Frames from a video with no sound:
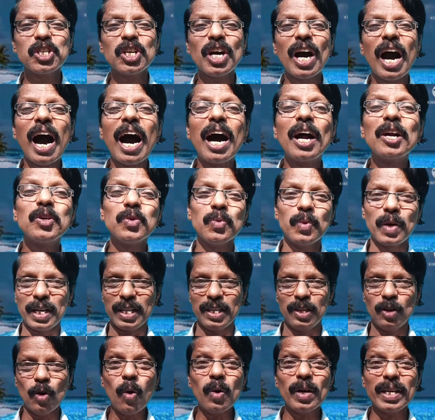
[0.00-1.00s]
hard work,
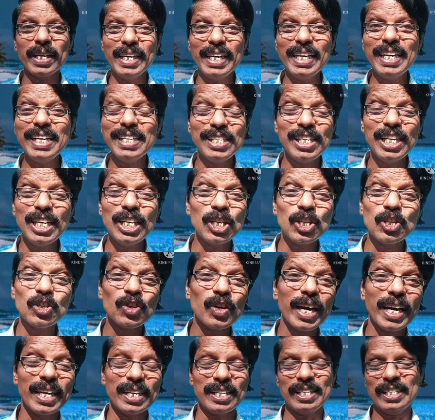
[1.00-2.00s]
not easy to
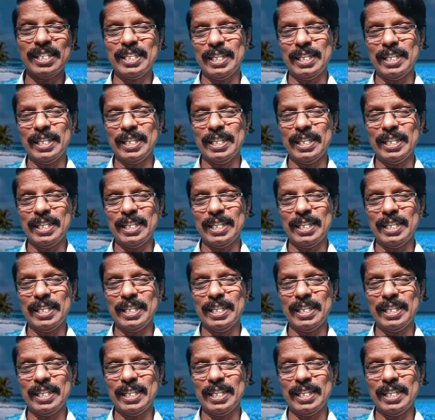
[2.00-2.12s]
get.